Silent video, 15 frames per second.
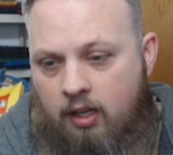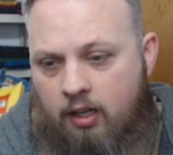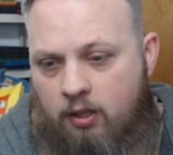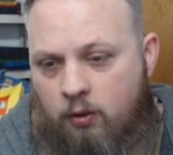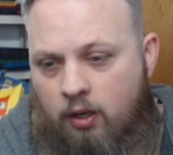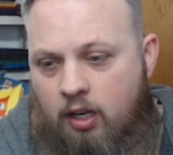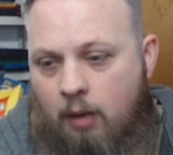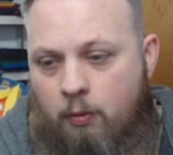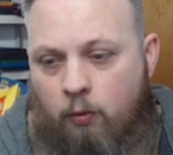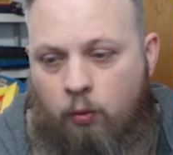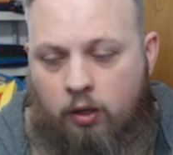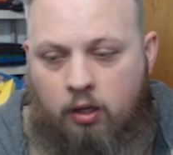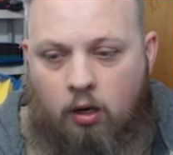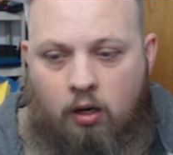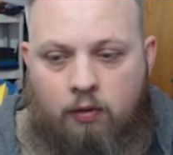You can combo
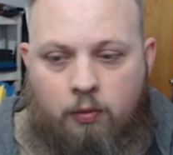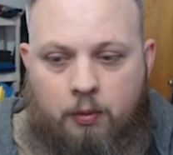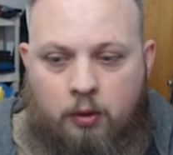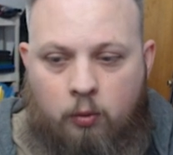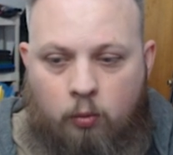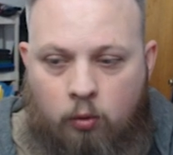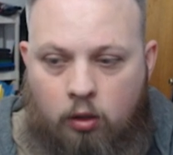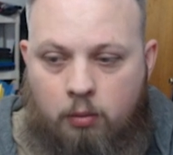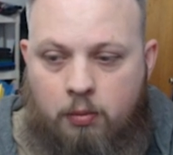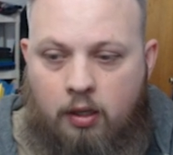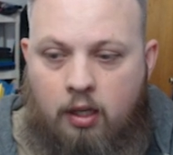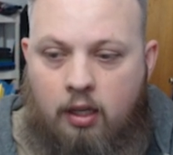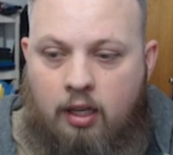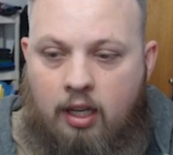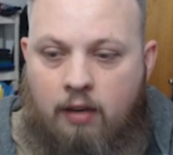1 card from your Warp
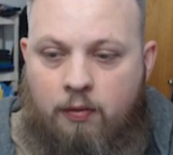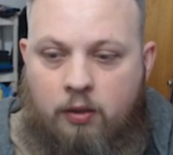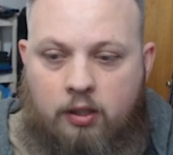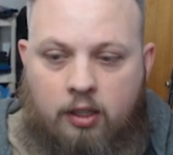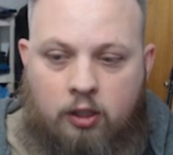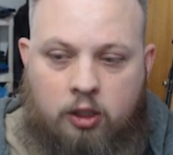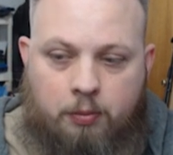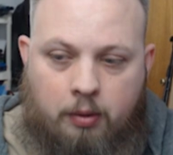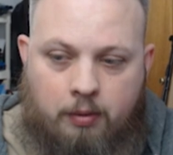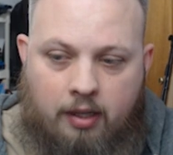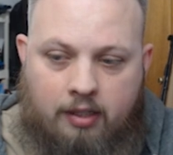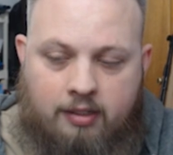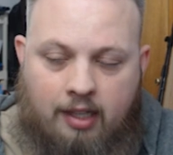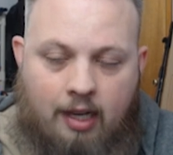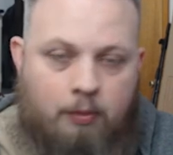if your leader Supreme
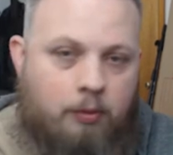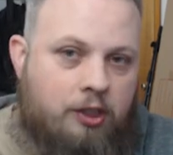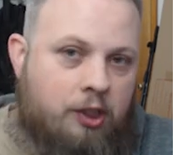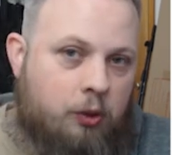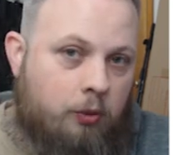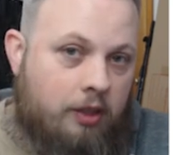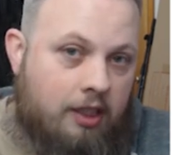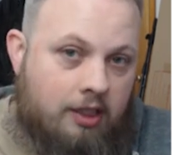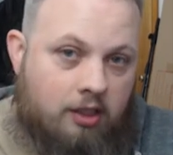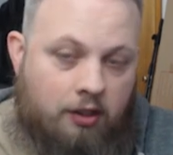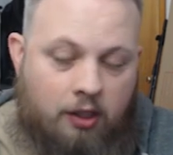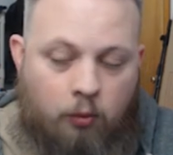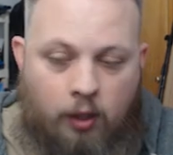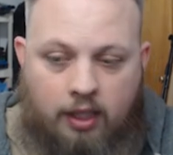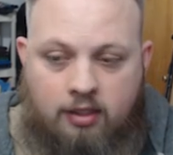Kind of Time, which this one is on
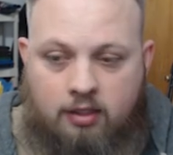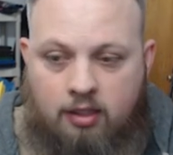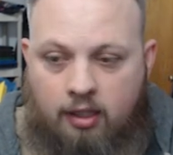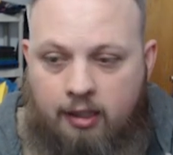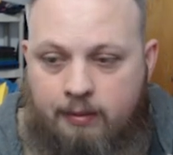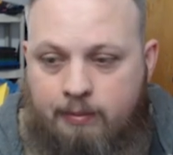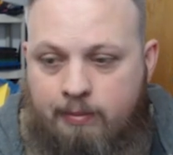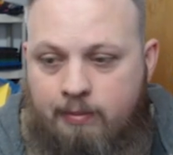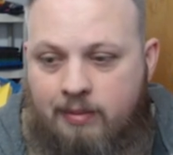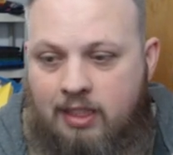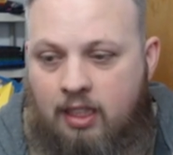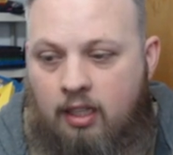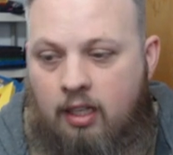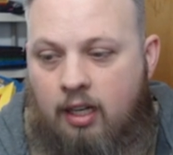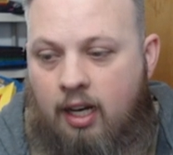the Awakened side,
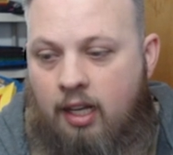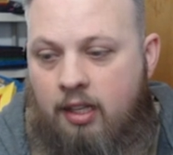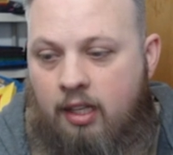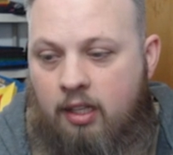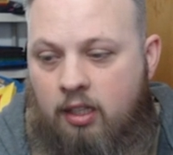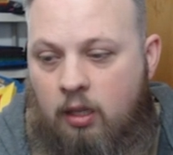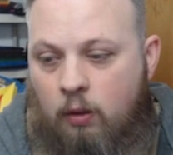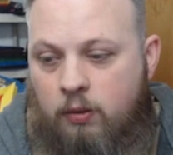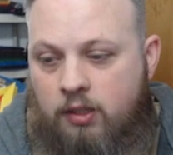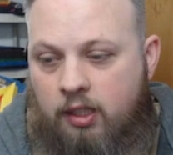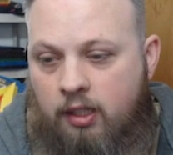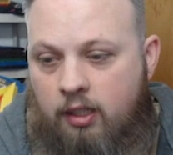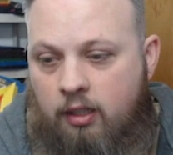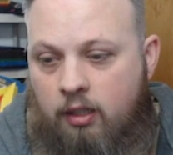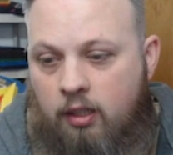and then
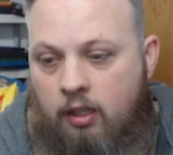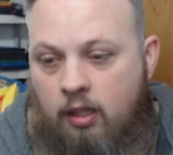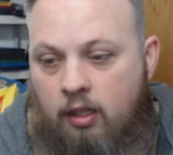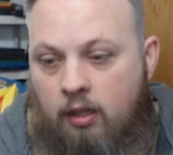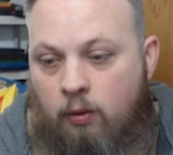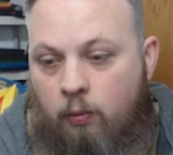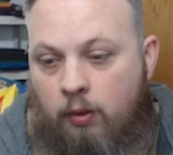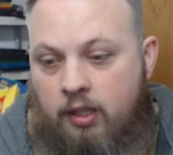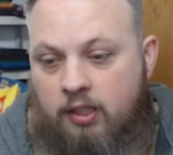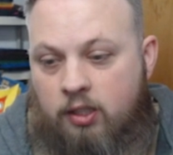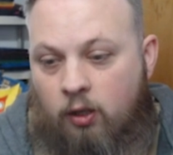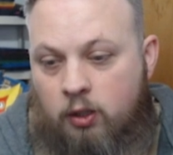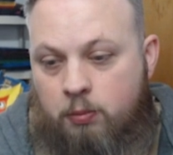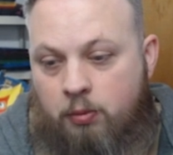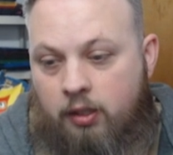Goten, when this
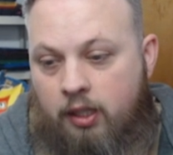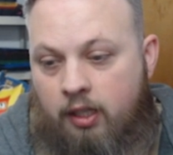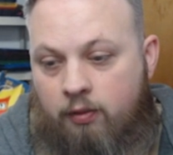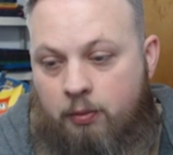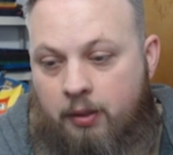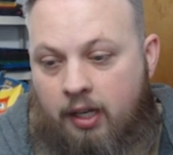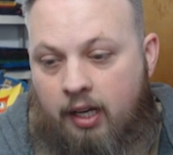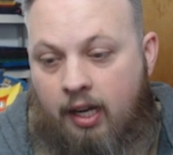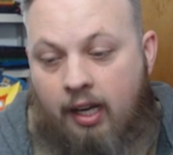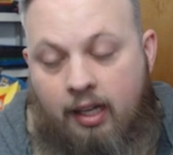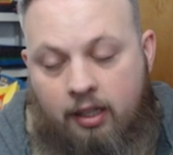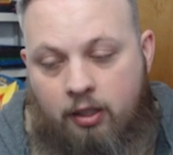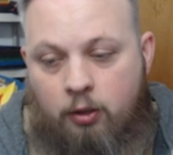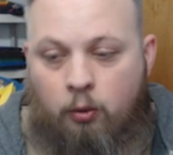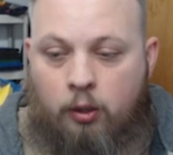card's played from your
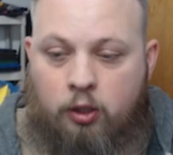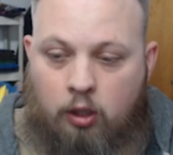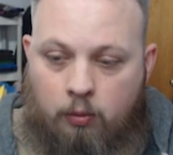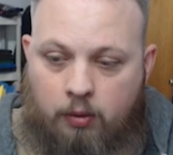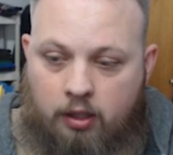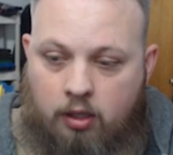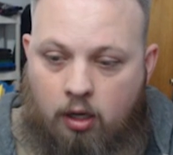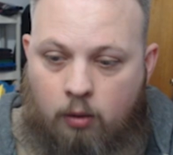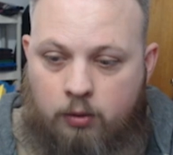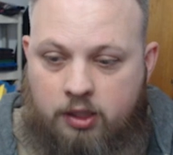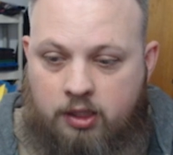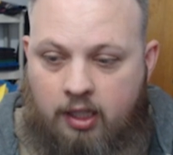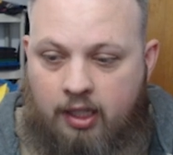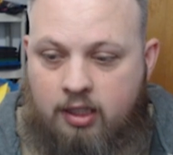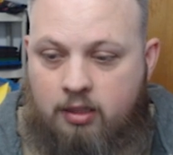hand, you only draw 1 card, which is
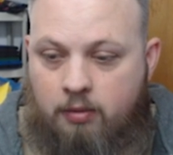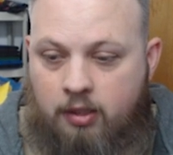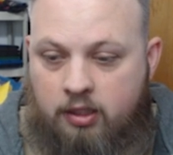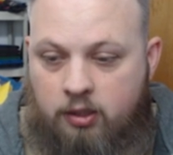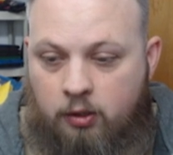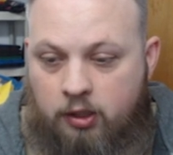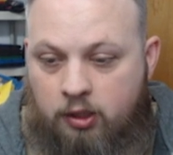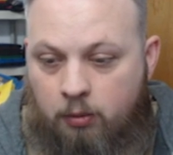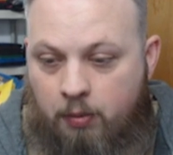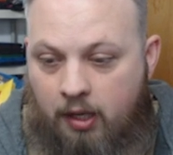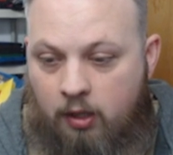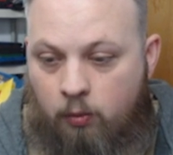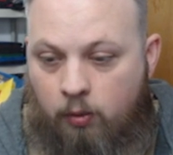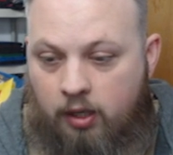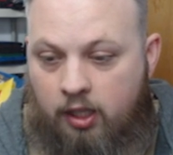nice because you can still pay
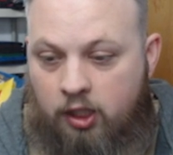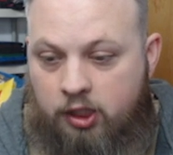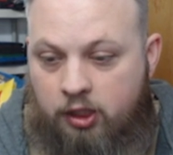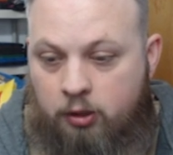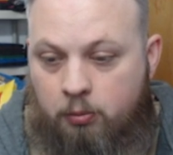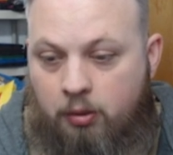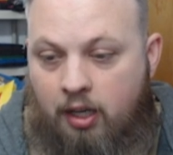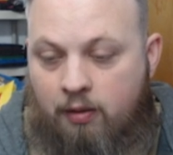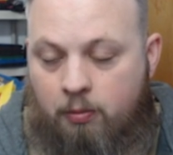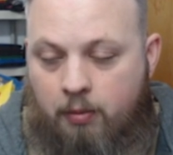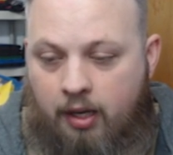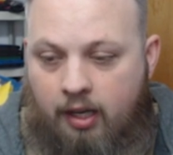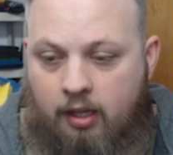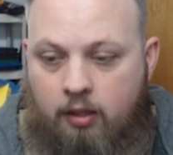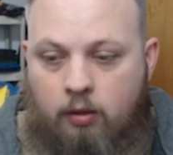the 1 energy to play it from
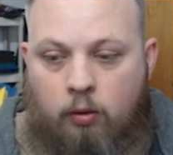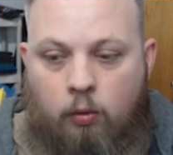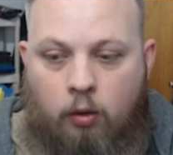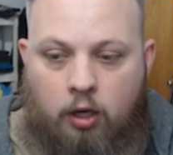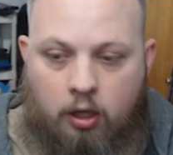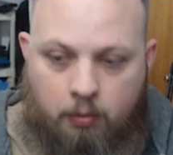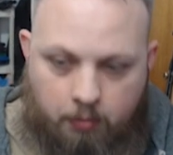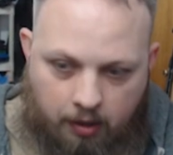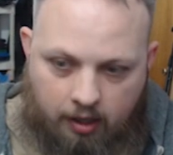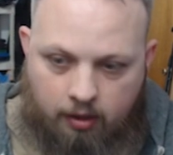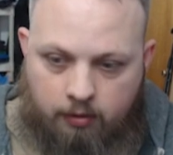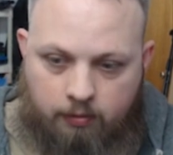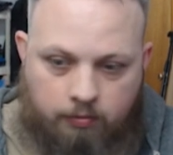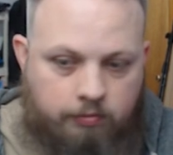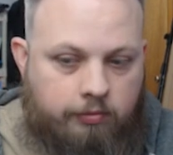hand, or you could
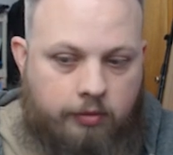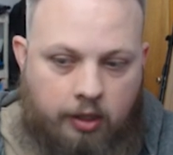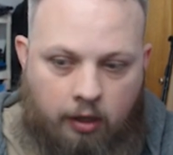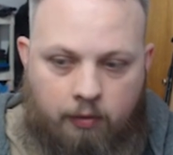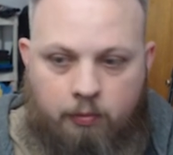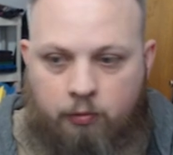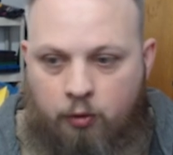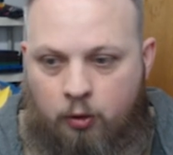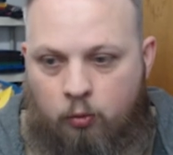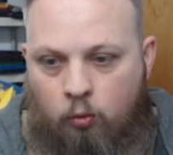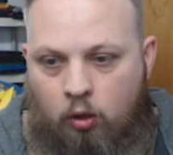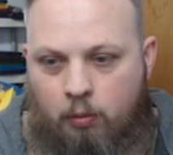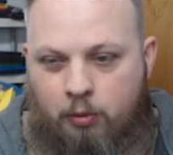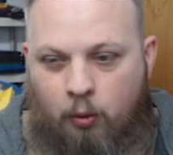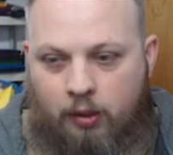pay, for your
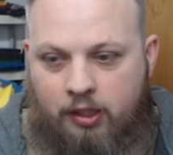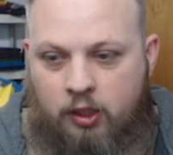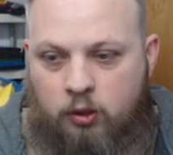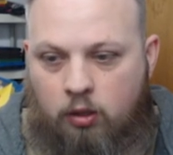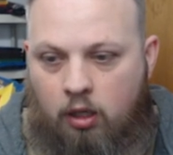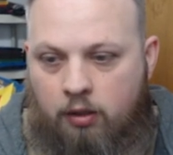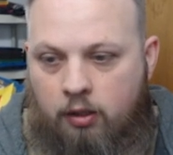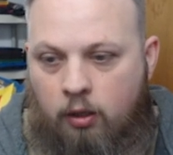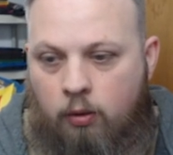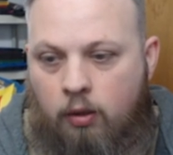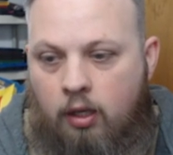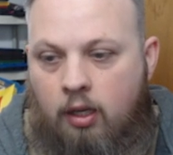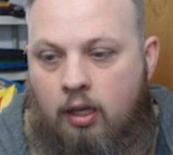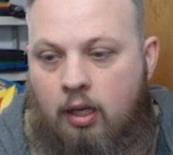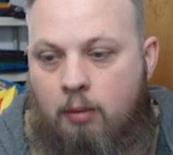Warp, don't get the draw though,
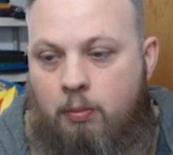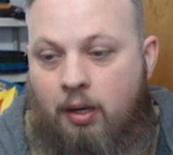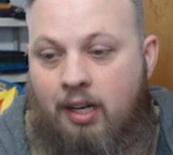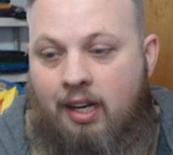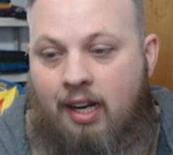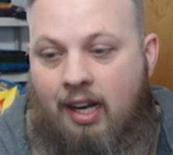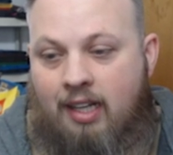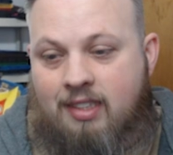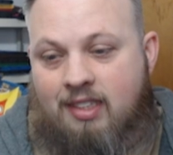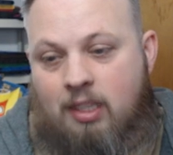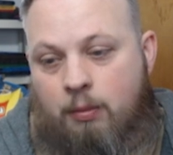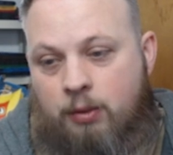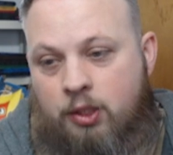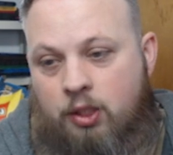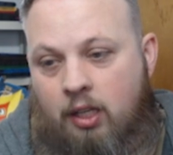but it has
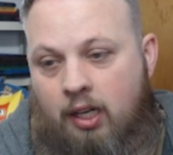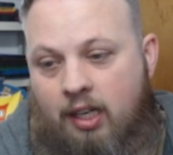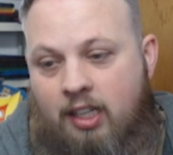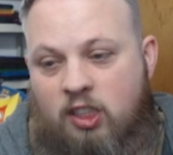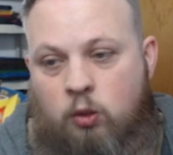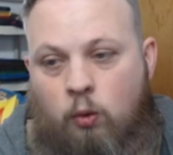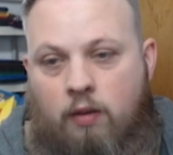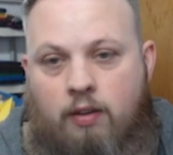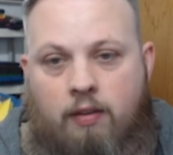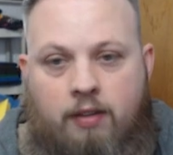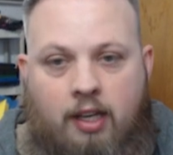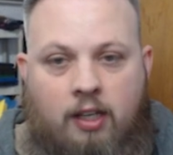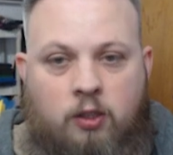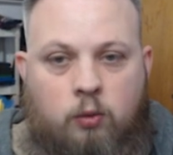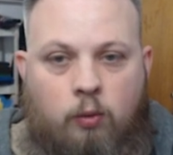double strike and it's
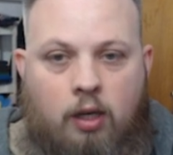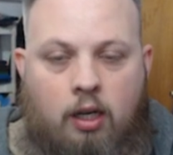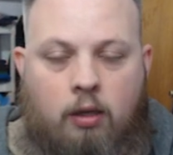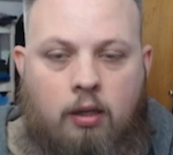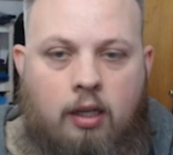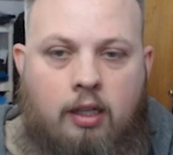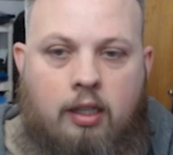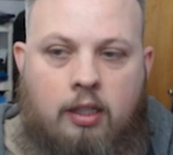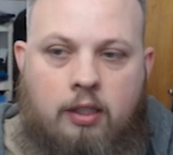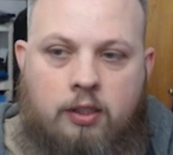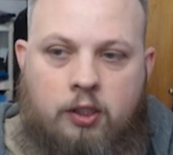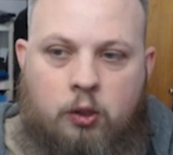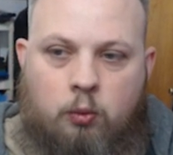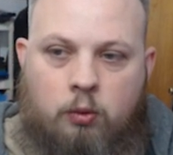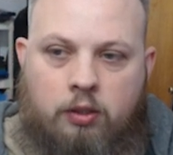25k as well.
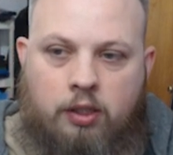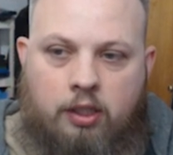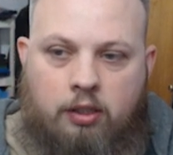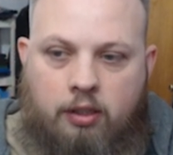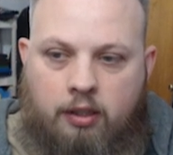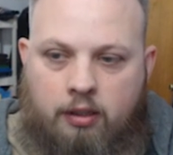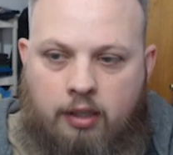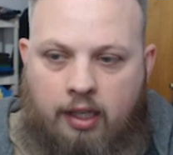Just really good.